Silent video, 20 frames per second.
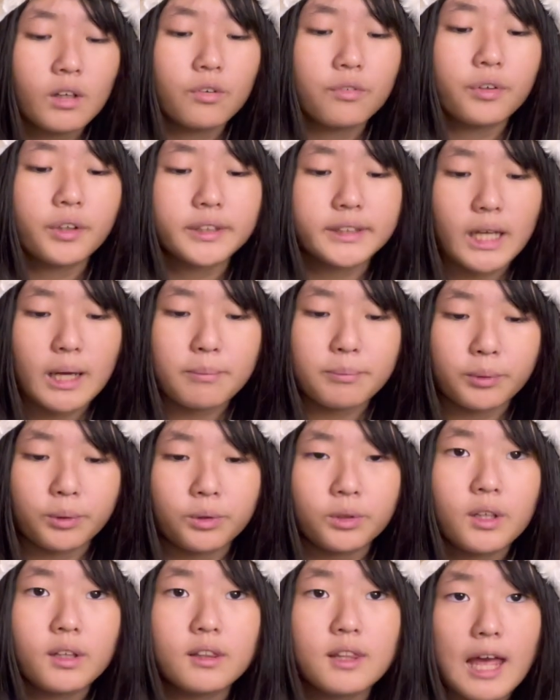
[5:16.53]
For
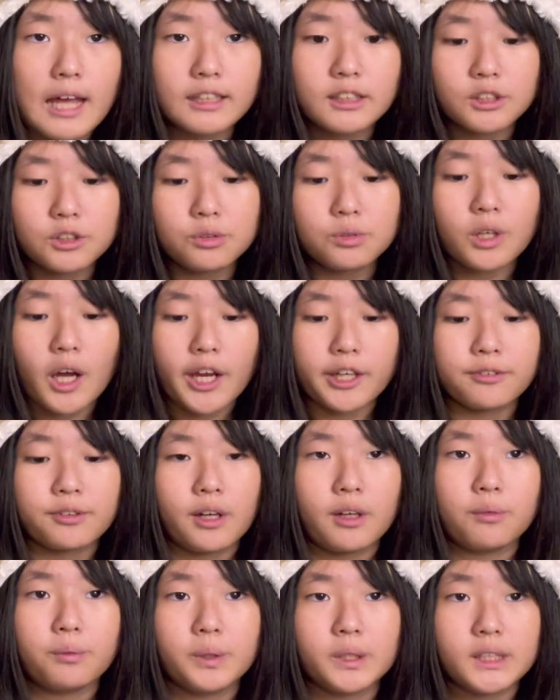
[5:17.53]
example, lead 2
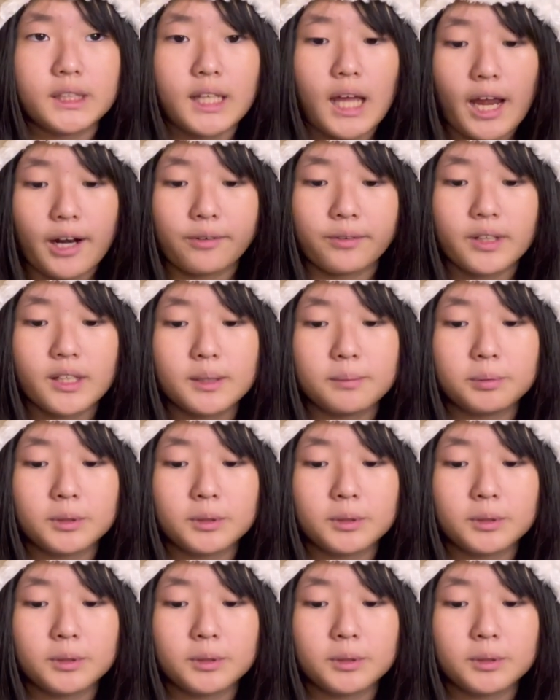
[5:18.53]
nitrate, which is aqueous,